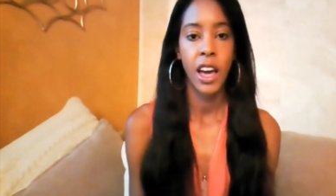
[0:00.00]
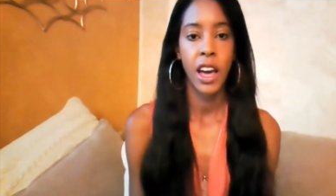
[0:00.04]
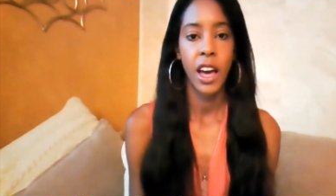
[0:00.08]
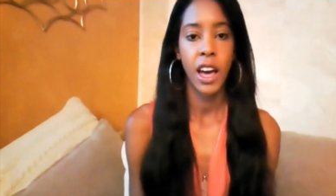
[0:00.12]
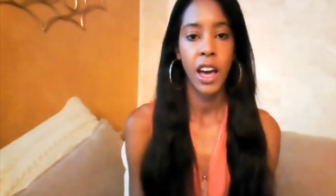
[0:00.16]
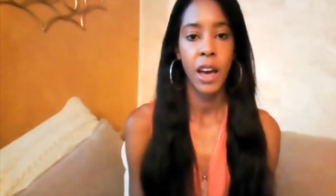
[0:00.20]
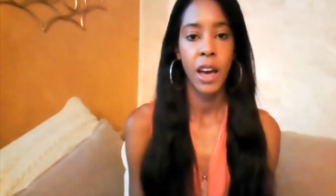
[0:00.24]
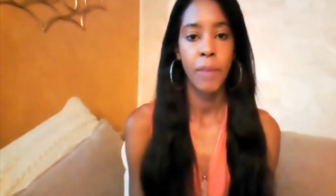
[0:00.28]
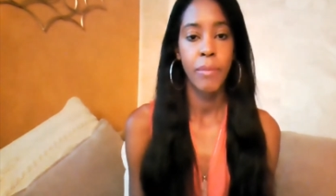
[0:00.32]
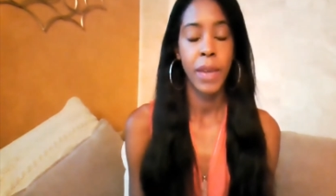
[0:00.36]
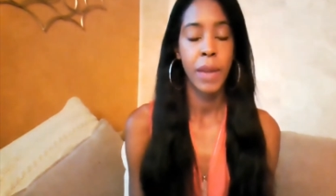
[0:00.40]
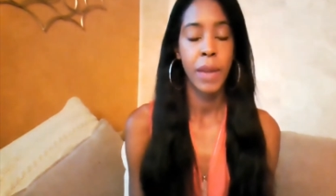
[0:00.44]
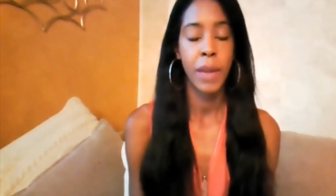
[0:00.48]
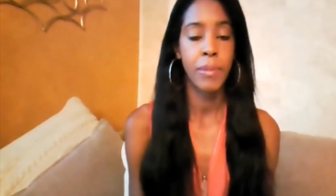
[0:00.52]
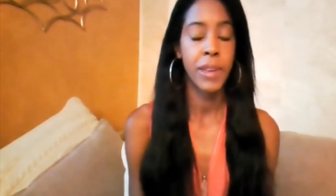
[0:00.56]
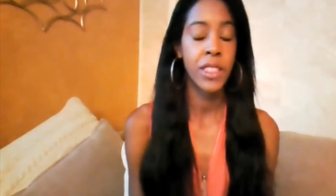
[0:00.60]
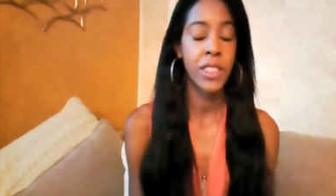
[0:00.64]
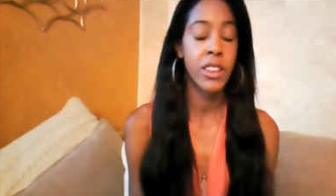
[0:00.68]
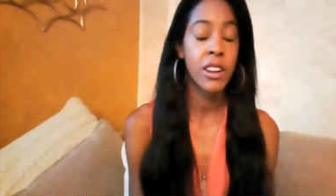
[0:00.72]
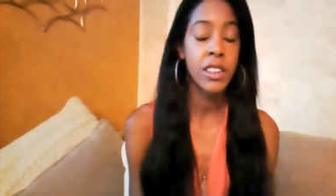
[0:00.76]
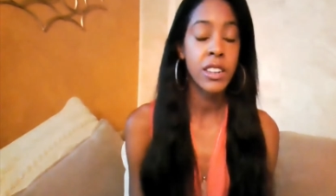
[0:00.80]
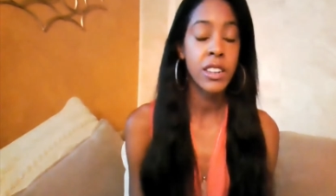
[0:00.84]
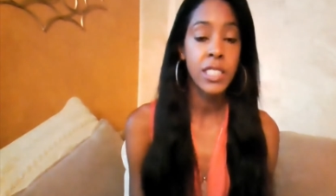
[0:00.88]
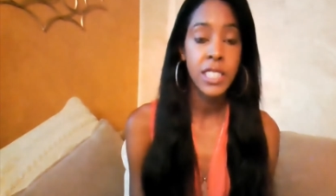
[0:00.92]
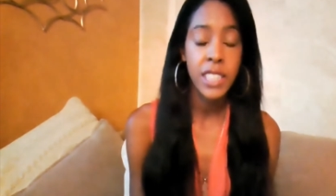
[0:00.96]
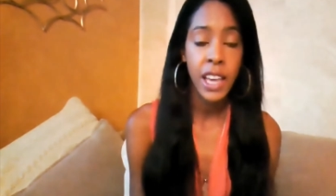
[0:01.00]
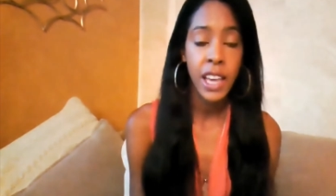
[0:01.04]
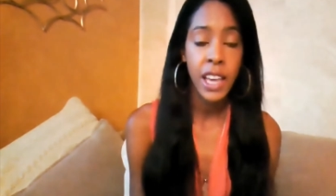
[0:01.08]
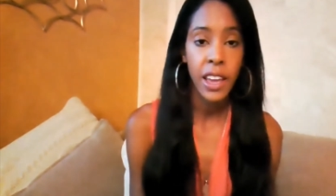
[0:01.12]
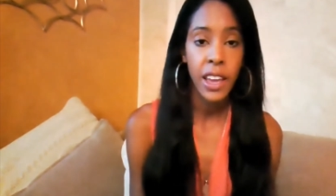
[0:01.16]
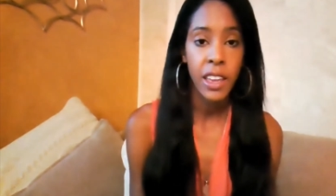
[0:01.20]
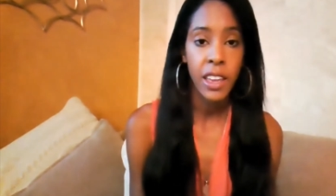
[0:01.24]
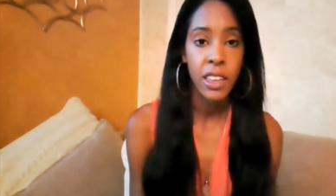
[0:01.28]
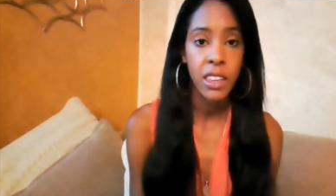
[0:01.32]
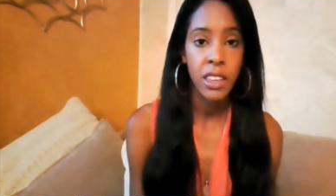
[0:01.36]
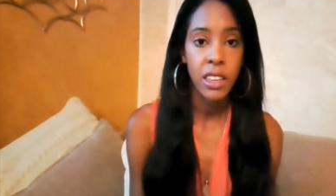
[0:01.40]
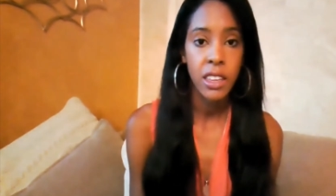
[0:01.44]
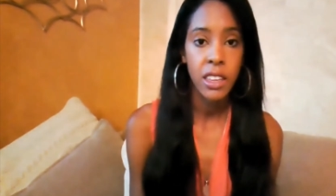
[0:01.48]
Maybe they're
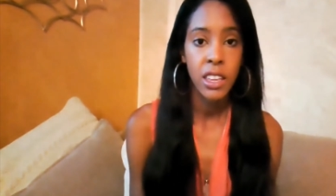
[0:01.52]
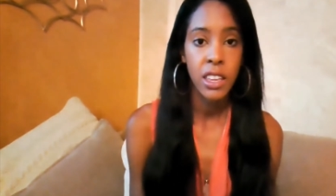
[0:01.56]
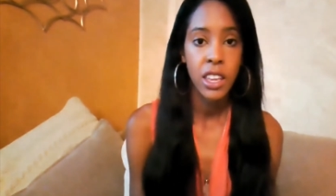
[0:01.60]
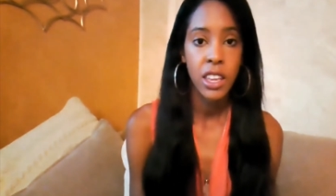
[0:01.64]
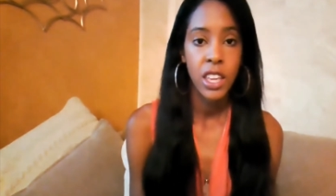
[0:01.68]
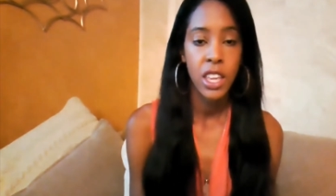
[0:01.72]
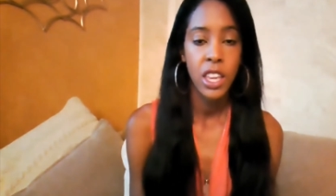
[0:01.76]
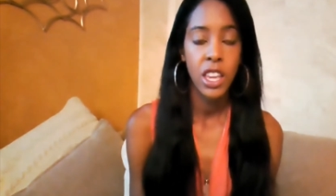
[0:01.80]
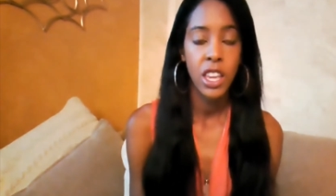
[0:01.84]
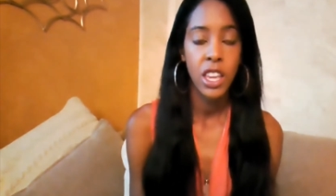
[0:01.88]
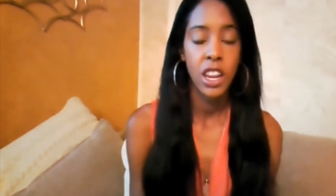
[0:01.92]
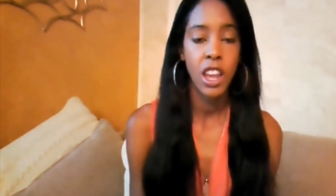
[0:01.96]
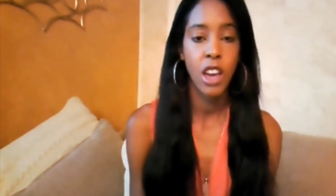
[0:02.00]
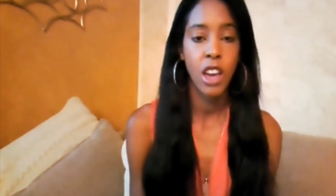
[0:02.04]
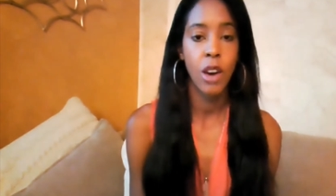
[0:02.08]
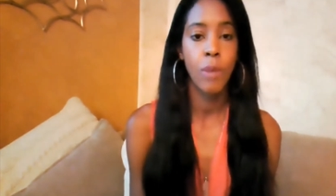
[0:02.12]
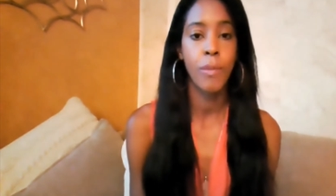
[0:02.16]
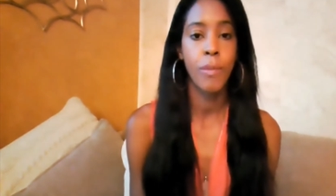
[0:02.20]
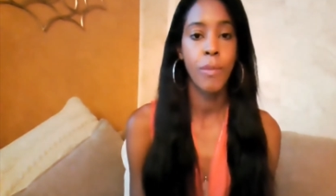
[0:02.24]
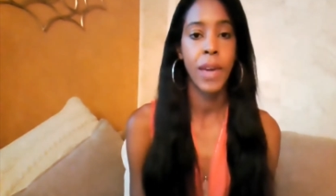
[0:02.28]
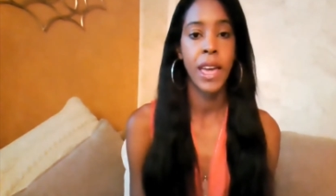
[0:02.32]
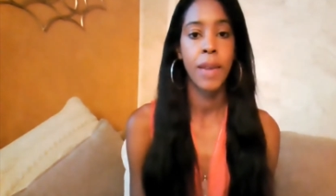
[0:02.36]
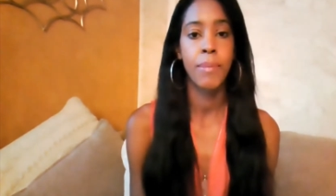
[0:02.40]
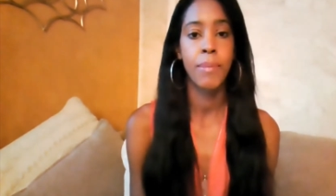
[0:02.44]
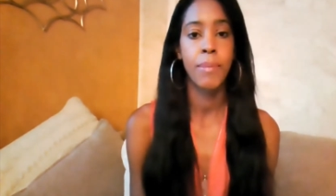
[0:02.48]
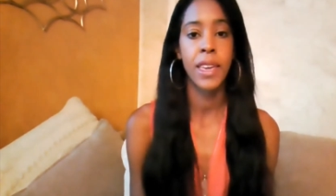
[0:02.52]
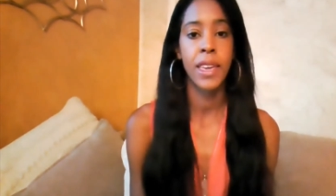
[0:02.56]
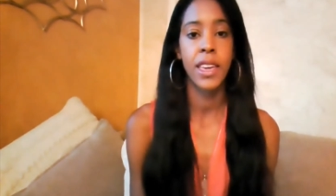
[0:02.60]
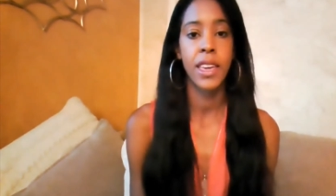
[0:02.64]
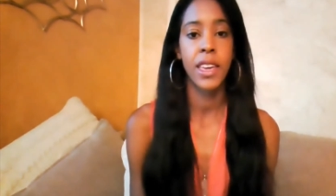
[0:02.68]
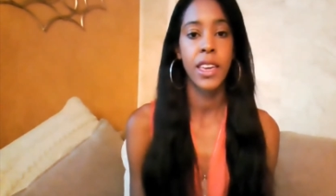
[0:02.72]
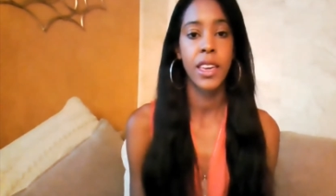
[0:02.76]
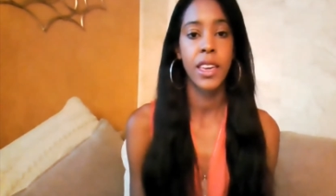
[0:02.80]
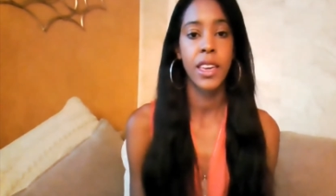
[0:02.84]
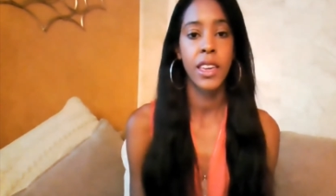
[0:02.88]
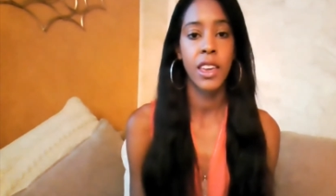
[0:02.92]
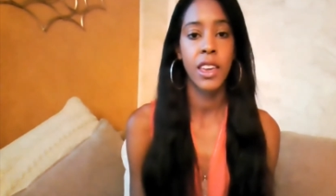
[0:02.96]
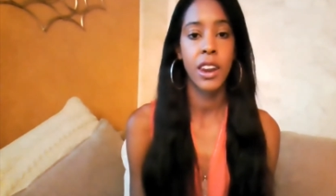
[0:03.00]
sick, you know,
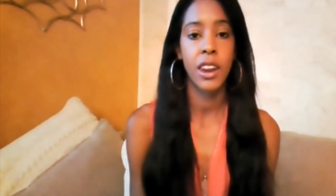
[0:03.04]
maybe,